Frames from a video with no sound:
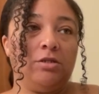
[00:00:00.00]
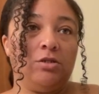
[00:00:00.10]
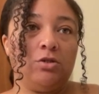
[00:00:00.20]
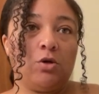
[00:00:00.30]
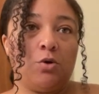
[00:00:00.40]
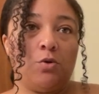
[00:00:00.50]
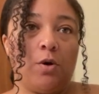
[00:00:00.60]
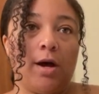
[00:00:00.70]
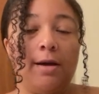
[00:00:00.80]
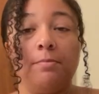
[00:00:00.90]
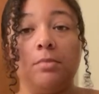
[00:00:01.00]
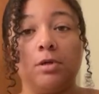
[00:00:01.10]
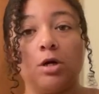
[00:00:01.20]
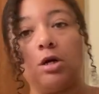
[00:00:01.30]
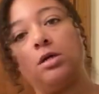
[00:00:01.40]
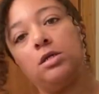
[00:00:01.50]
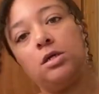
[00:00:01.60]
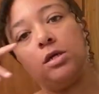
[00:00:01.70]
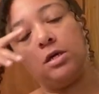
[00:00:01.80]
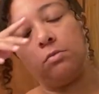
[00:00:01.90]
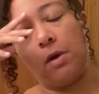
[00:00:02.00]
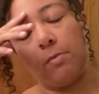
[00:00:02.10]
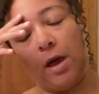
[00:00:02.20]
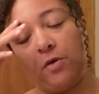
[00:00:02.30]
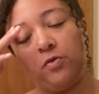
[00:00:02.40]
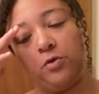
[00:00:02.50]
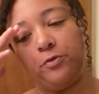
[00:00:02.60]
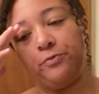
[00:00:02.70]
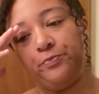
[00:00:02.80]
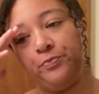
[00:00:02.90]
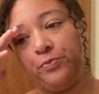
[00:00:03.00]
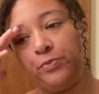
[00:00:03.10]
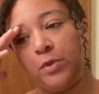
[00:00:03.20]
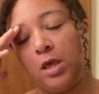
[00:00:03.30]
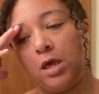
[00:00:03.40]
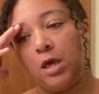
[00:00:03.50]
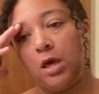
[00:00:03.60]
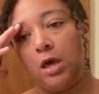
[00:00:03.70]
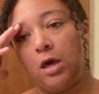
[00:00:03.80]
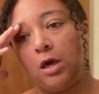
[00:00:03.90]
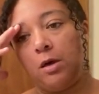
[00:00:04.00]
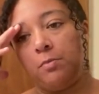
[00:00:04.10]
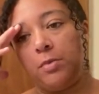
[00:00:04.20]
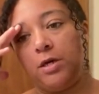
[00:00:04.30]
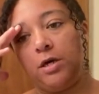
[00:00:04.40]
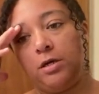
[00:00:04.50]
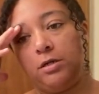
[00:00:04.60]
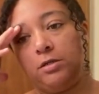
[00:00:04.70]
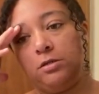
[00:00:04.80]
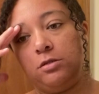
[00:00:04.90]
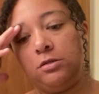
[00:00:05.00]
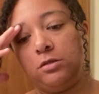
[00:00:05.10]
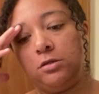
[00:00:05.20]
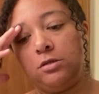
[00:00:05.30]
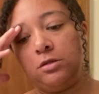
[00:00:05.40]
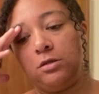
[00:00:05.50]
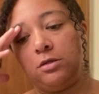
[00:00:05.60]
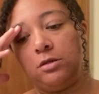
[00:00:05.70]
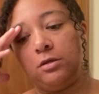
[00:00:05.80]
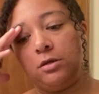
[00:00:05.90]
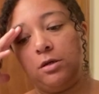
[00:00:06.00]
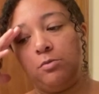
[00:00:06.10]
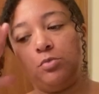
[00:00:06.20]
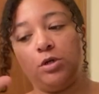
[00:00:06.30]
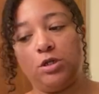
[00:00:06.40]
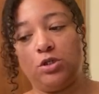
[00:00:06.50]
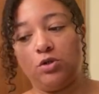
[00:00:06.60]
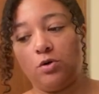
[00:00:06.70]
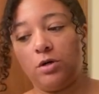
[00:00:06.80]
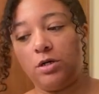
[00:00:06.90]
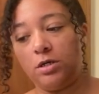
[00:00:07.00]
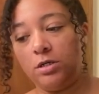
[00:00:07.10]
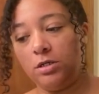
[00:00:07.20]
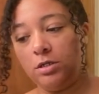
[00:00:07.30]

so I'm currently in my bathroom because I'm pretty sure